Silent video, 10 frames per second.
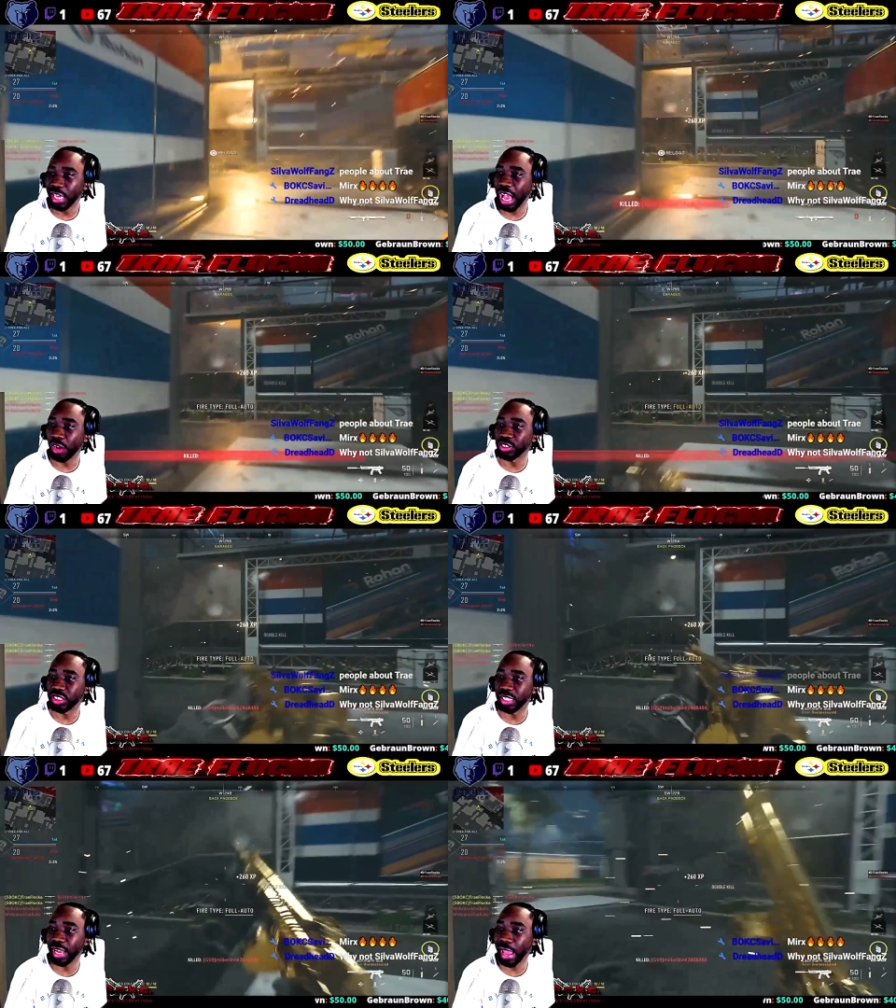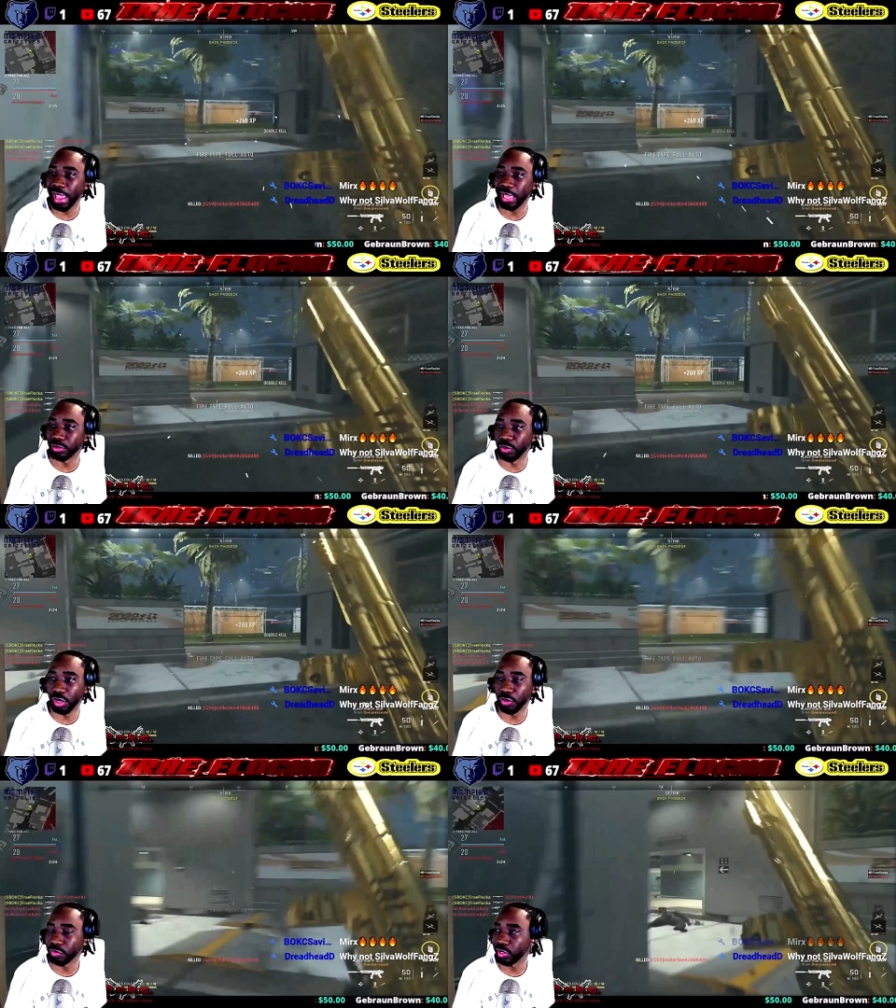old to cry. Ass, Dude,
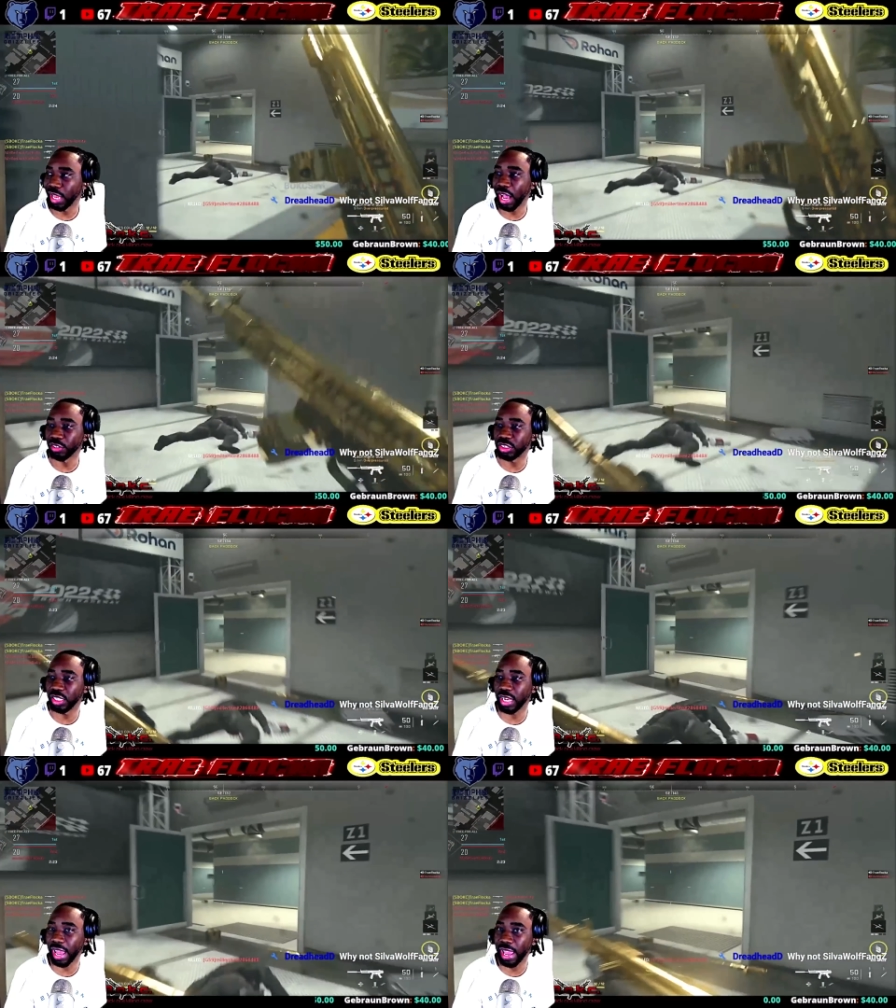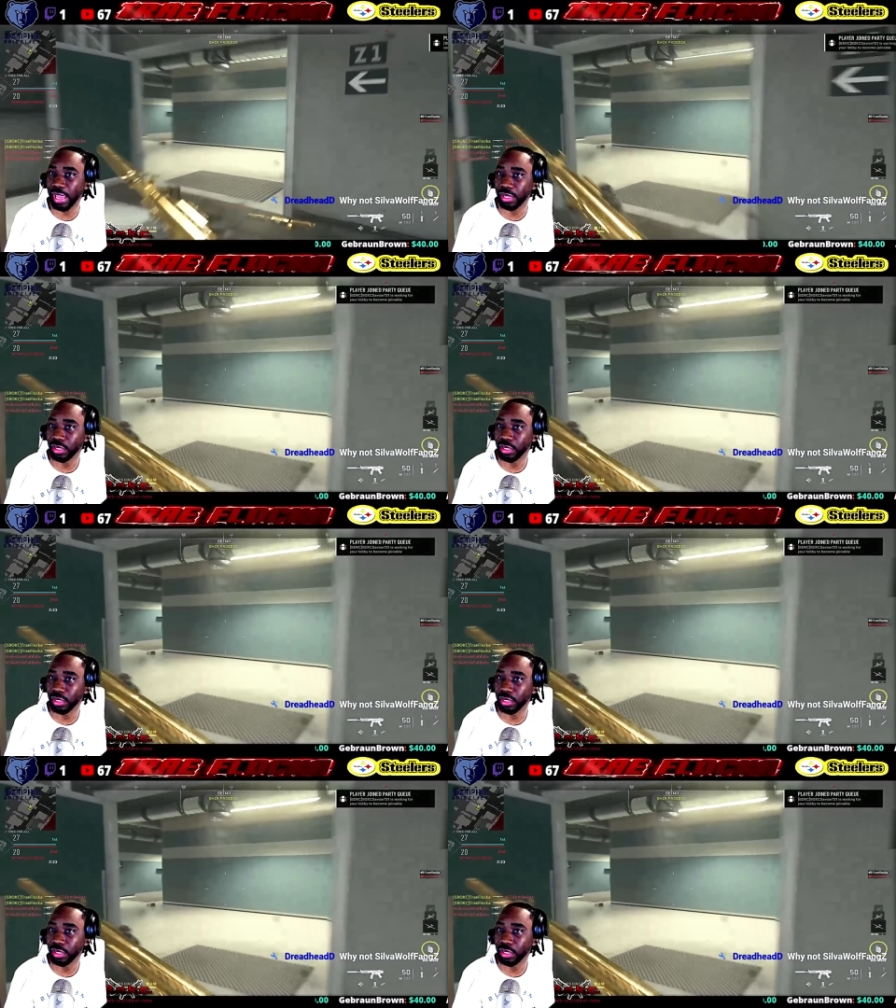you sound like you're 50 ass.